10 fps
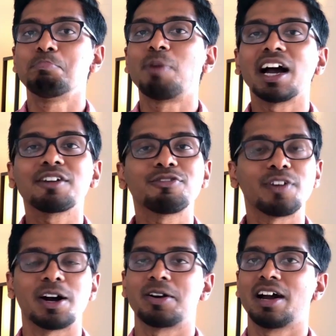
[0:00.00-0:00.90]
By
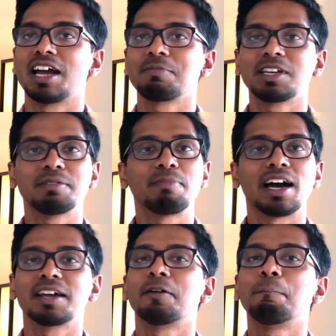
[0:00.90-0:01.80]
far, I mean
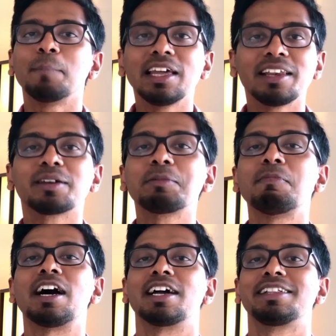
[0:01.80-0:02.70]
by a million
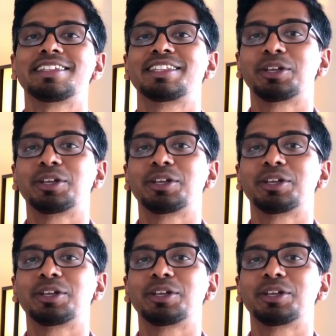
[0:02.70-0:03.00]
miles,